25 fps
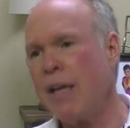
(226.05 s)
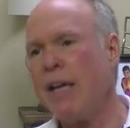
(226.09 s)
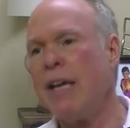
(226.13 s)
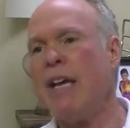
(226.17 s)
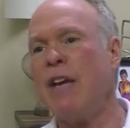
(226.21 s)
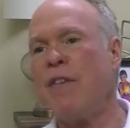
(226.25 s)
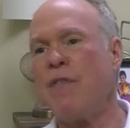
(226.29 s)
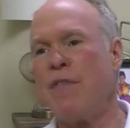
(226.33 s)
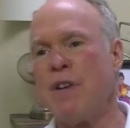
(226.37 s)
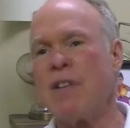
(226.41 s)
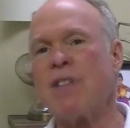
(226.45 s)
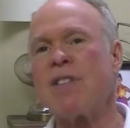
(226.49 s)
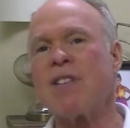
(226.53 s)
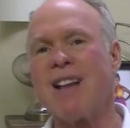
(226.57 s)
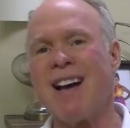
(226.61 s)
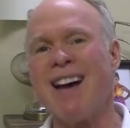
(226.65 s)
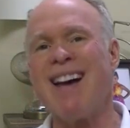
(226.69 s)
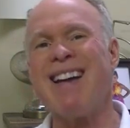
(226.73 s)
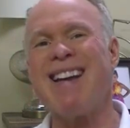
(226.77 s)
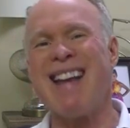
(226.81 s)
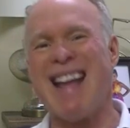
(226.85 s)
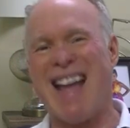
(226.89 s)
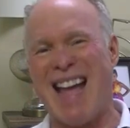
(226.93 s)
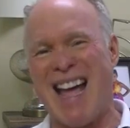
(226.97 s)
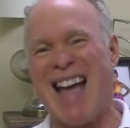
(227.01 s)
If it's
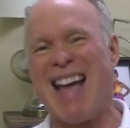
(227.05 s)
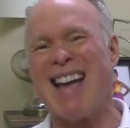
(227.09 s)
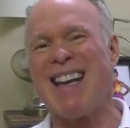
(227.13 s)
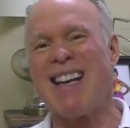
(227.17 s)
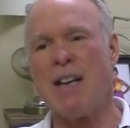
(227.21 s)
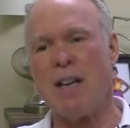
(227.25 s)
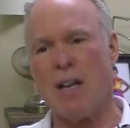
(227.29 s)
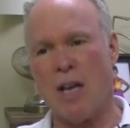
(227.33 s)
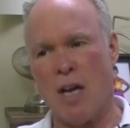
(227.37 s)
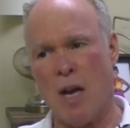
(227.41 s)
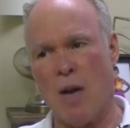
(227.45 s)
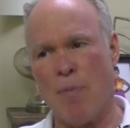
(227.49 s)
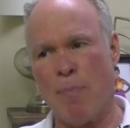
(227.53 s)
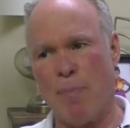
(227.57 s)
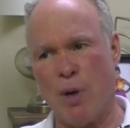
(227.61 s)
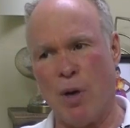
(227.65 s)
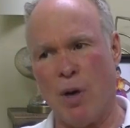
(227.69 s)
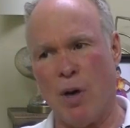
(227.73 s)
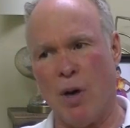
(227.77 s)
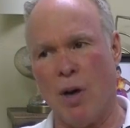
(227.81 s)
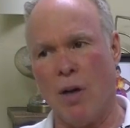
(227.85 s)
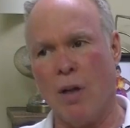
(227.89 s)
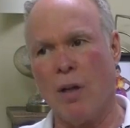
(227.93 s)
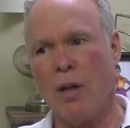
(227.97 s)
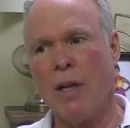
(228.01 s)

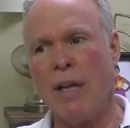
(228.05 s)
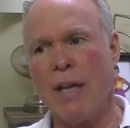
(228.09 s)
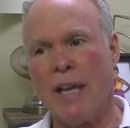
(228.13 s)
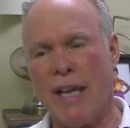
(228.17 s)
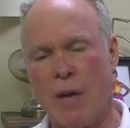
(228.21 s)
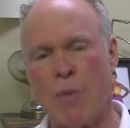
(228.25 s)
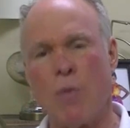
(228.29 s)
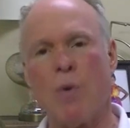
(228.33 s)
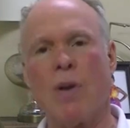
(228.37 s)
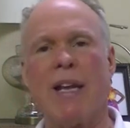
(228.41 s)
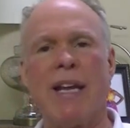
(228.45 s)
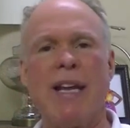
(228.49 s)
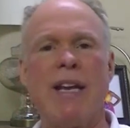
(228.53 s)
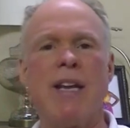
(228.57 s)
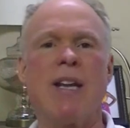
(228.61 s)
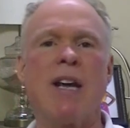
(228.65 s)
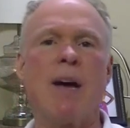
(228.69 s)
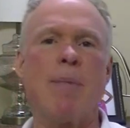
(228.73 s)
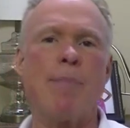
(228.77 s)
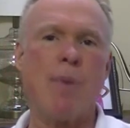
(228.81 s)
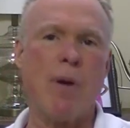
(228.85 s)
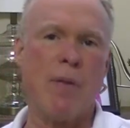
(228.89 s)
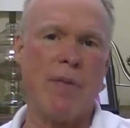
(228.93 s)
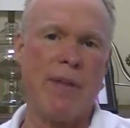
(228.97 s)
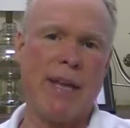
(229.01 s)
uneditable, it will end
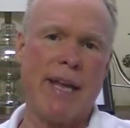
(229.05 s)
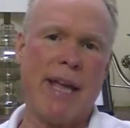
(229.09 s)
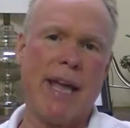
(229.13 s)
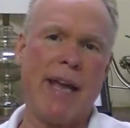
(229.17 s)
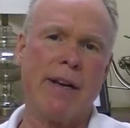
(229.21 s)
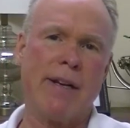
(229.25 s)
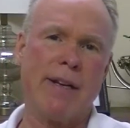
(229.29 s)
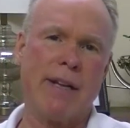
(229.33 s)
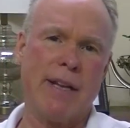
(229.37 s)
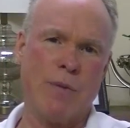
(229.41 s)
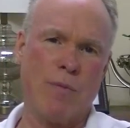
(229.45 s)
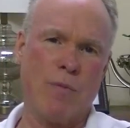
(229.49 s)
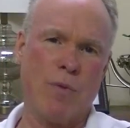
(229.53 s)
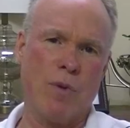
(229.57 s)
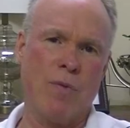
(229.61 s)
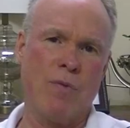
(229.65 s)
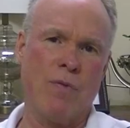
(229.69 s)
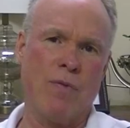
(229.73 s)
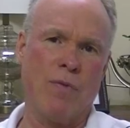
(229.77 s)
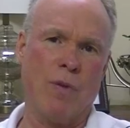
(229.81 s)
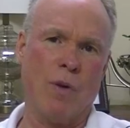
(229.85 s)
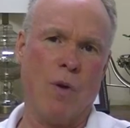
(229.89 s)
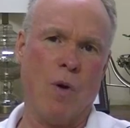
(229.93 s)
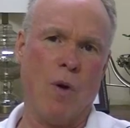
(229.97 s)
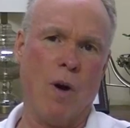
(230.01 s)
up on the editing room
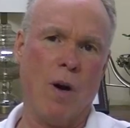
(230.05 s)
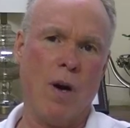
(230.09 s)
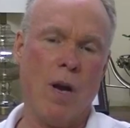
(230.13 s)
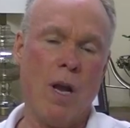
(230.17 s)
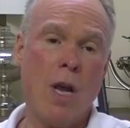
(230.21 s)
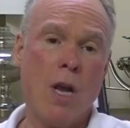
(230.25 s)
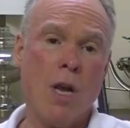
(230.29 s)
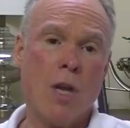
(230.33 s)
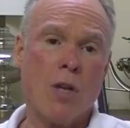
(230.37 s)
floor.